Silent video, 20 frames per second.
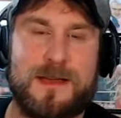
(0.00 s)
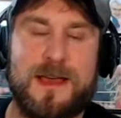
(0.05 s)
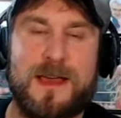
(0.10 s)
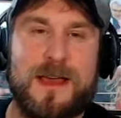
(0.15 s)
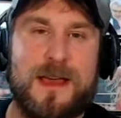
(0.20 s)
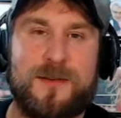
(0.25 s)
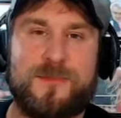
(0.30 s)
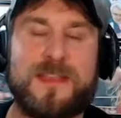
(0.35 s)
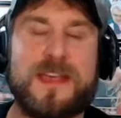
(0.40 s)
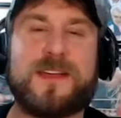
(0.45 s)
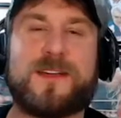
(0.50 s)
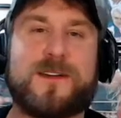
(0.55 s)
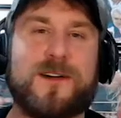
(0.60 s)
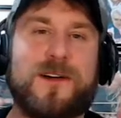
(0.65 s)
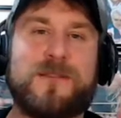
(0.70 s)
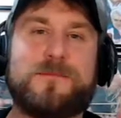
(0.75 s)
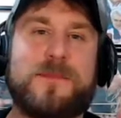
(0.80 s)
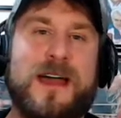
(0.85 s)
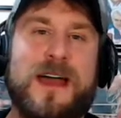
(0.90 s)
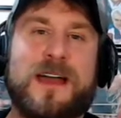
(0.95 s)
It's a
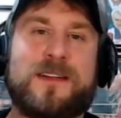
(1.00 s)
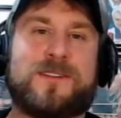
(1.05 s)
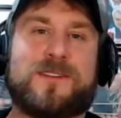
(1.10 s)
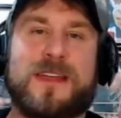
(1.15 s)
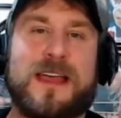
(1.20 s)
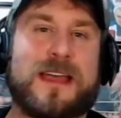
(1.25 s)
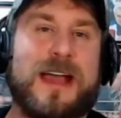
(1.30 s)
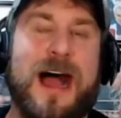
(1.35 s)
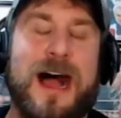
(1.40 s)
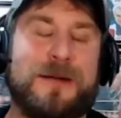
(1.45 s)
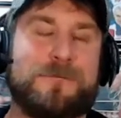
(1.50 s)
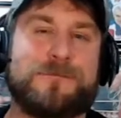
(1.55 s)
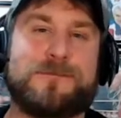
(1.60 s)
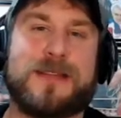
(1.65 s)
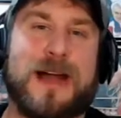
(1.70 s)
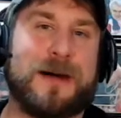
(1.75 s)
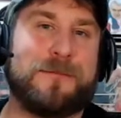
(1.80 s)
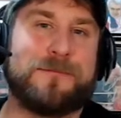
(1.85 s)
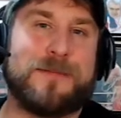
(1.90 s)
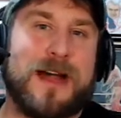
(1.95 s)
good match. Like,
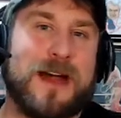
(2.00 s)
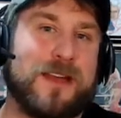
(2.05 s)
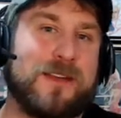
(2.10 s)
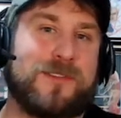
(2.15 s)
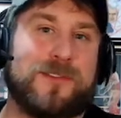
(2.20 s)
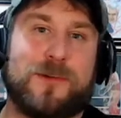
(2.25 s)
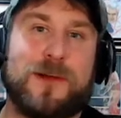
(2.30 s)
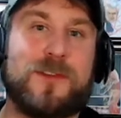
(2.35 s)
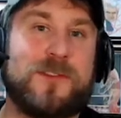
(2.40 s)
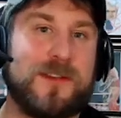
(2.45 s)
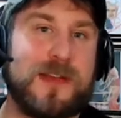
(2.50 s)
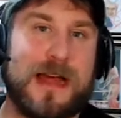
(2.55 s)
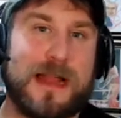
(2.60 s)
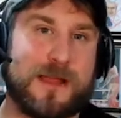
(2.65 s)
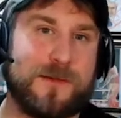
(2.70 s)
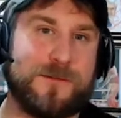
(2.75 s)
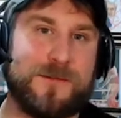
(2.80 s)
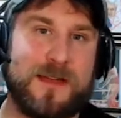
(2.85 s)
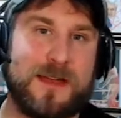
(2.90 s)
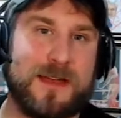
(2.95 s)
I'm not a Joey
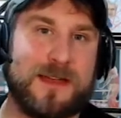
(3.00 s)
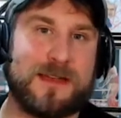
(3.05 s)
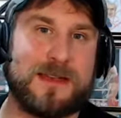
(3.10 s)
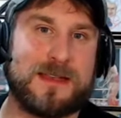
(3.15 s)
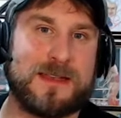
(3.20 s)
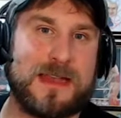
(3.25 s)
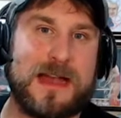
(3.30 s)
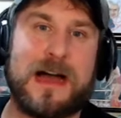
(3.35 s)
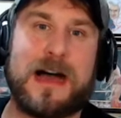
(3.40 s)
Janela fan.